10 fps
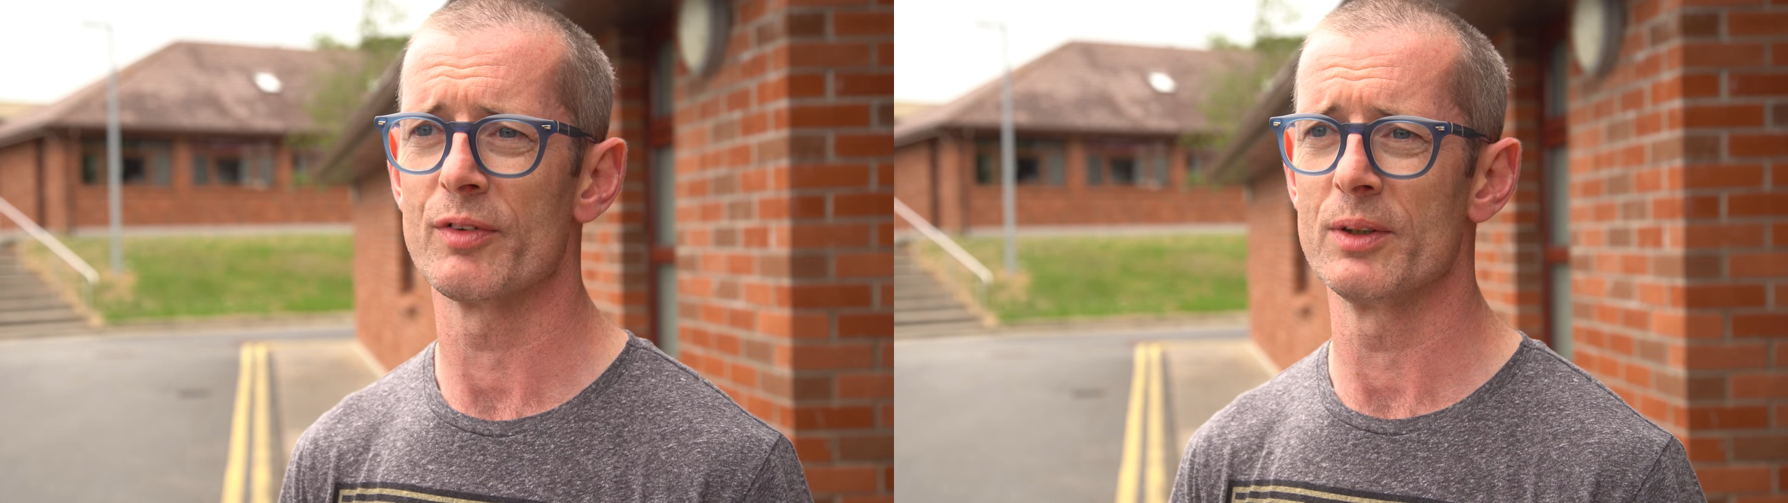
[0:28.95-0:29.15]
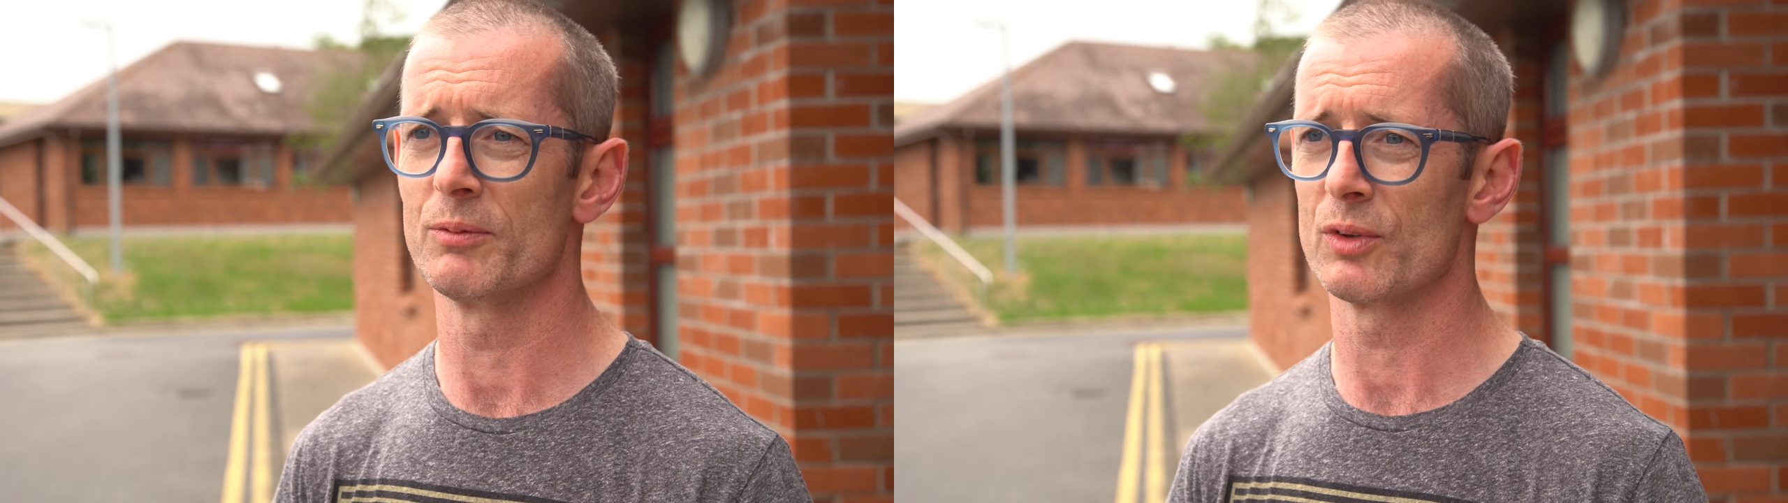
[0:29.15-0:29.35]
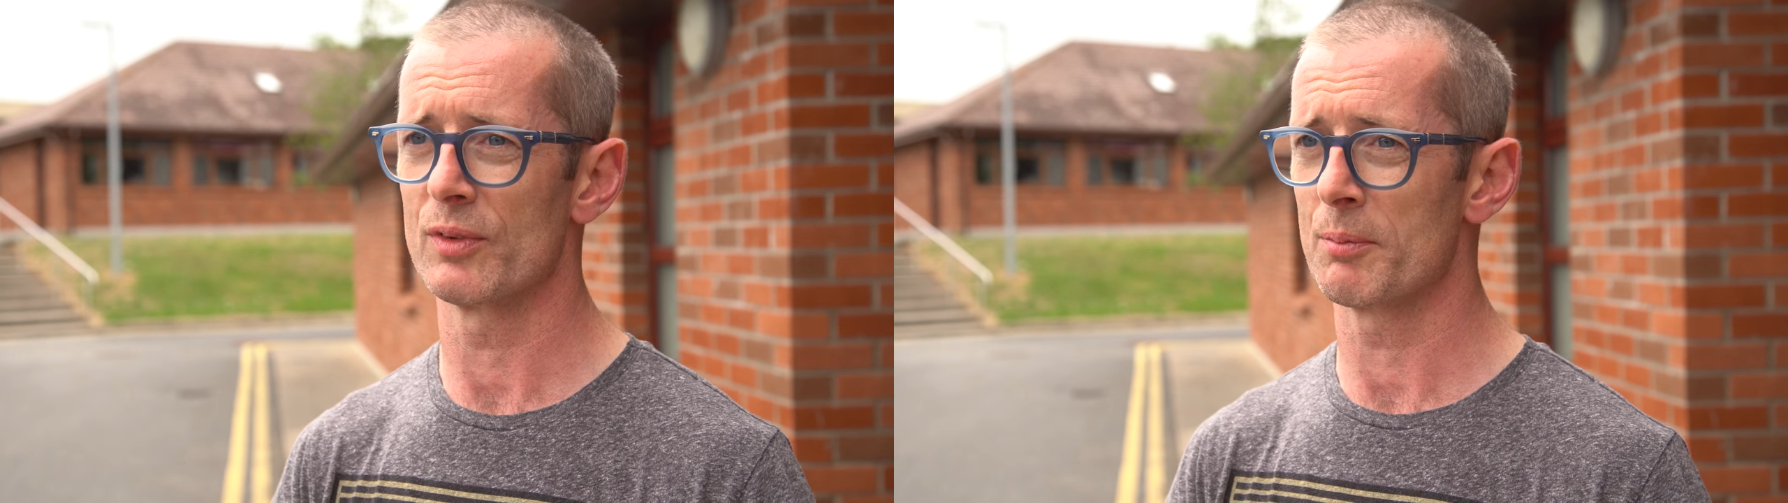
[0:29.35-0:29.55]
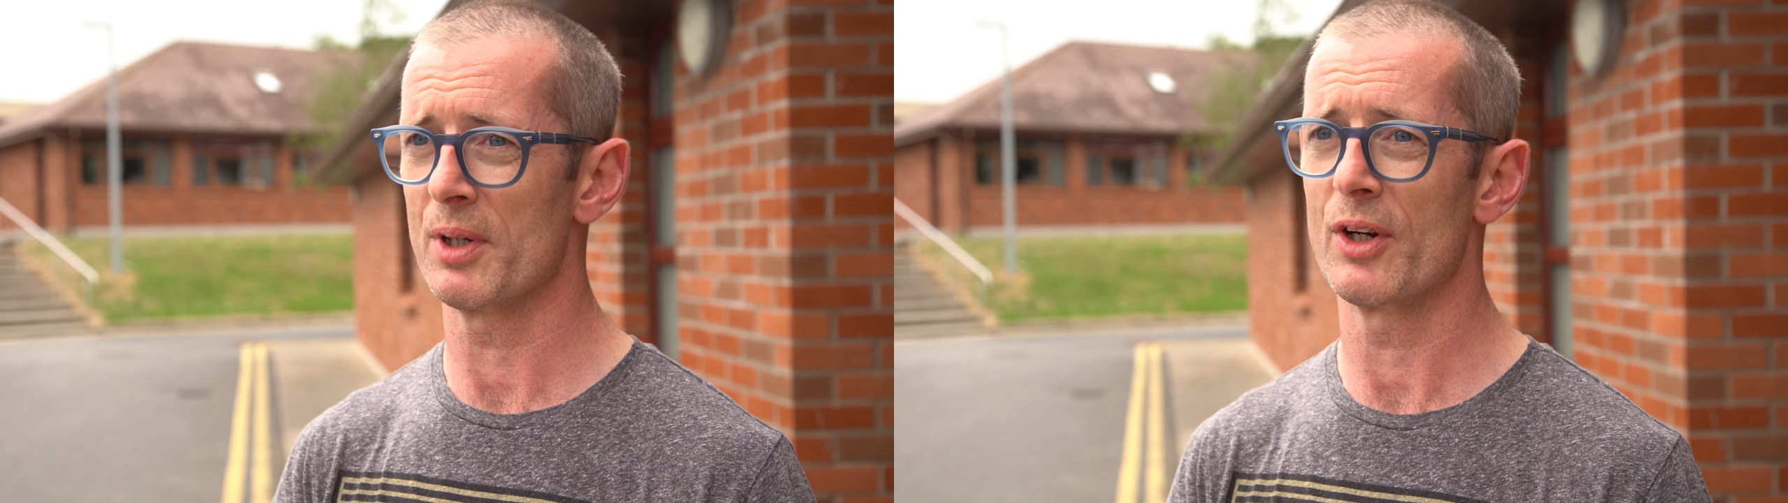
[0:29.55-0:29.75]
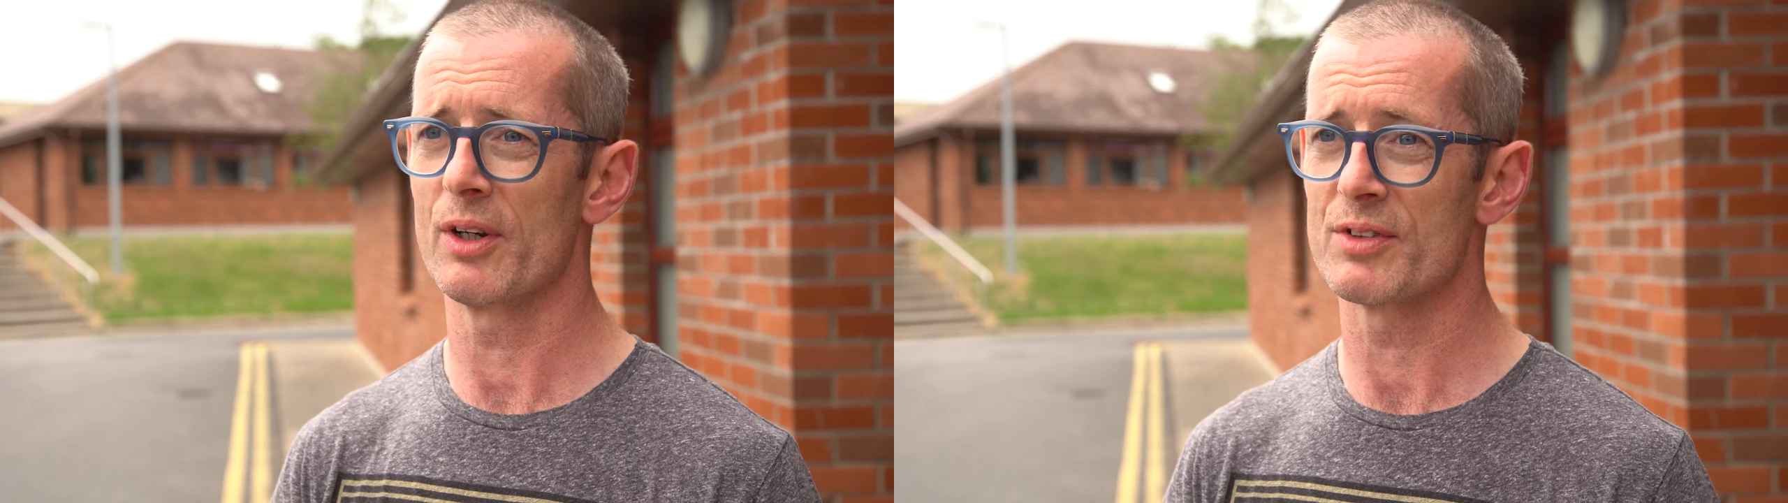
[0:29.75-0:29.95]
films over the
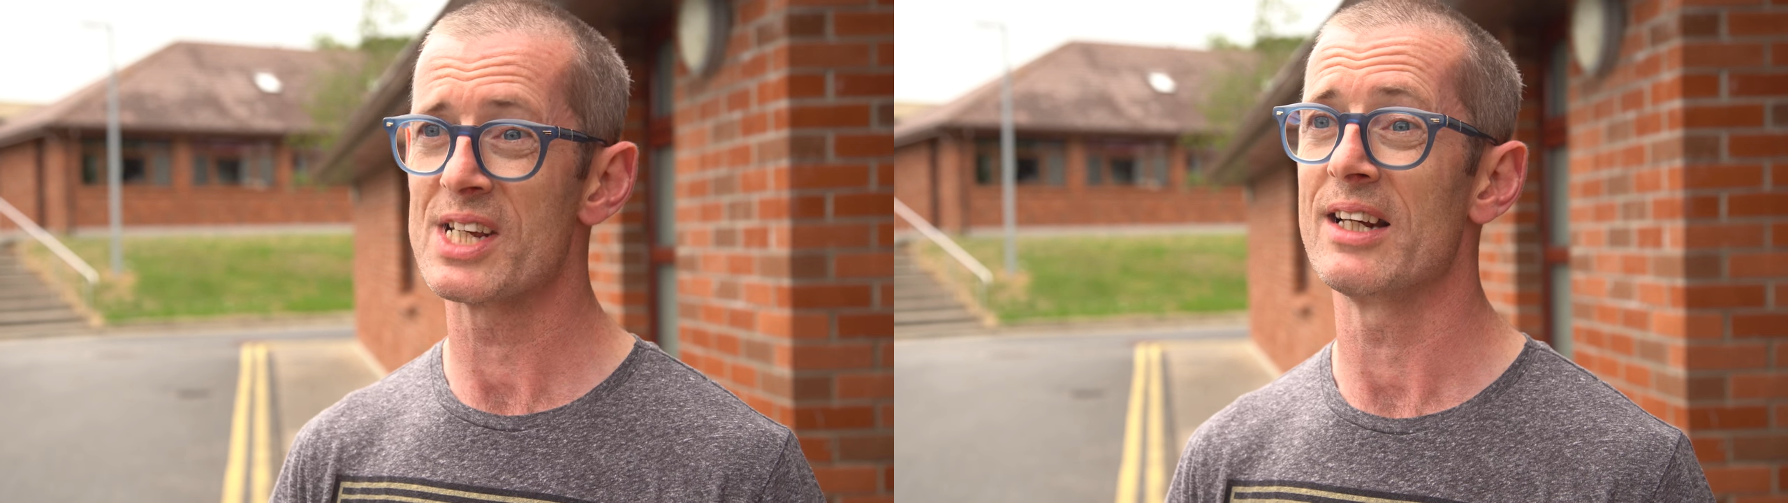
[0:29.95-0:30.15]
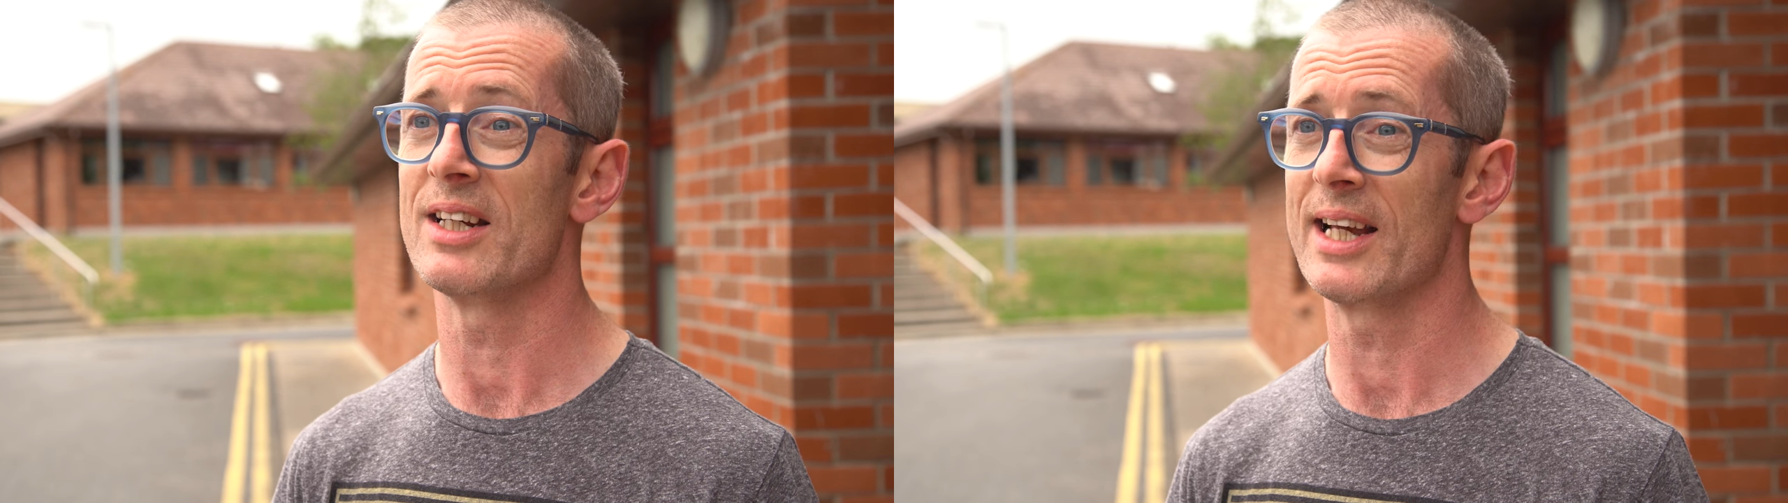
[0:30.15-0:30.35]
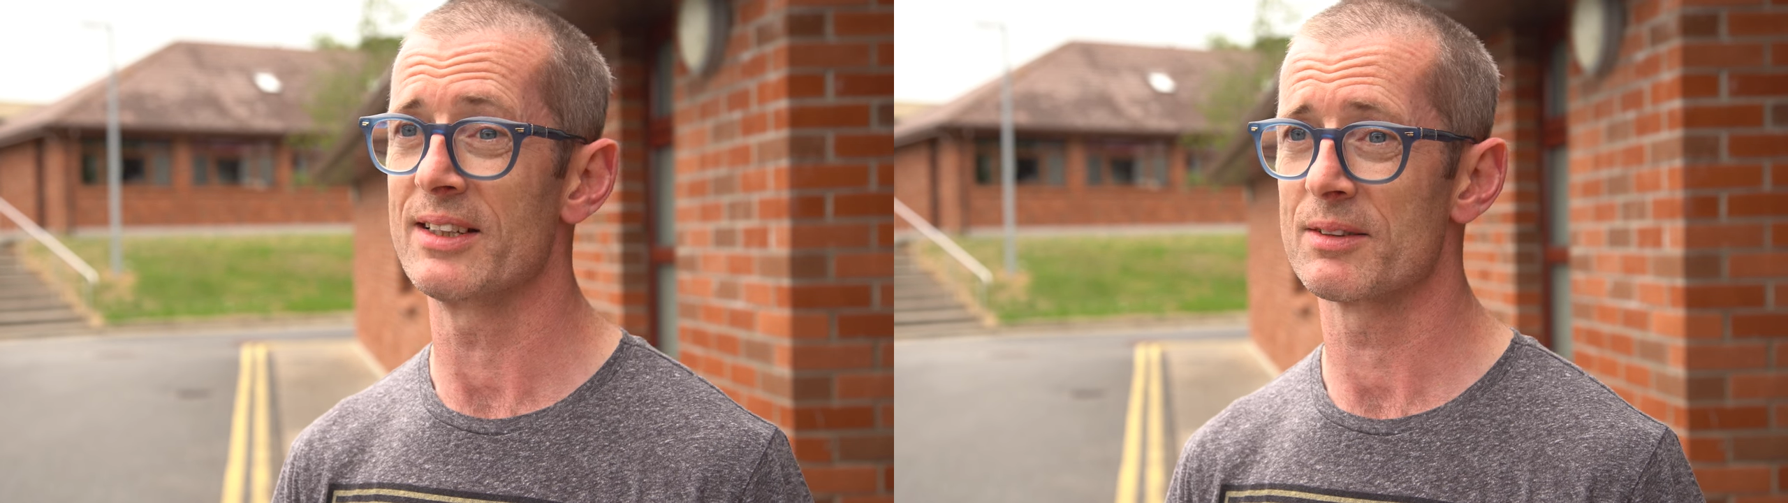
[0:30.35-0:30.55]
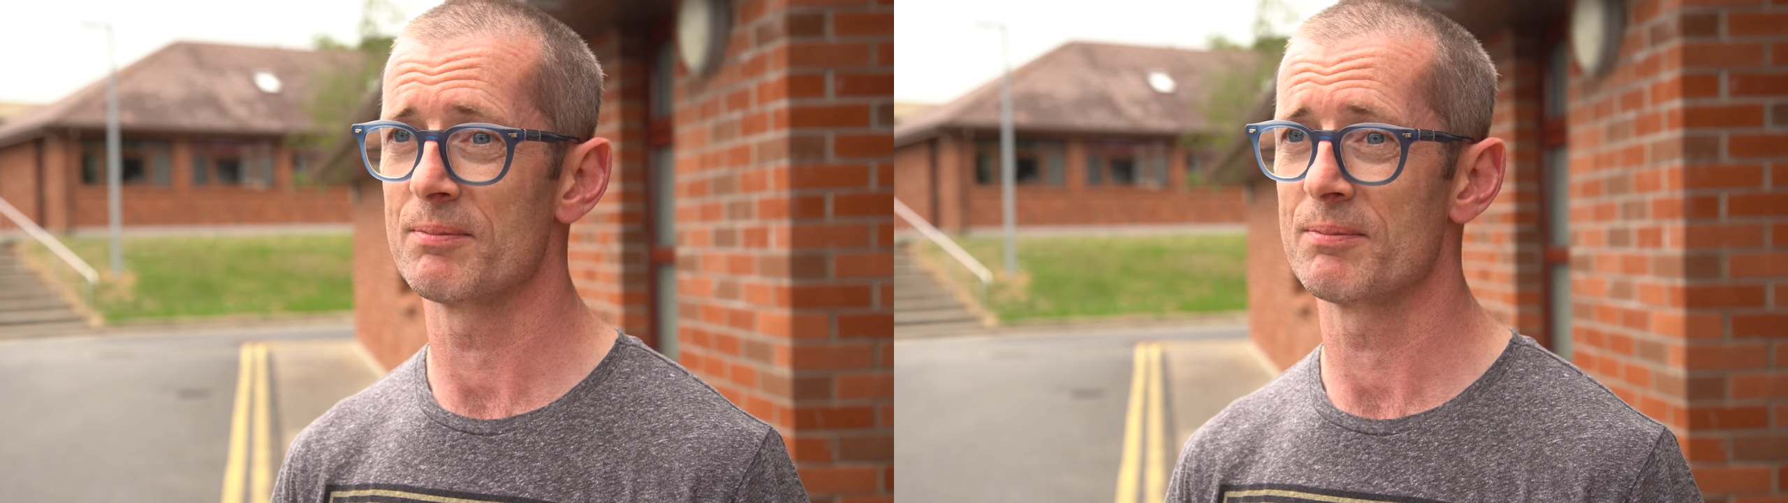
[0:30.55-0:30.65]
period of 10 days.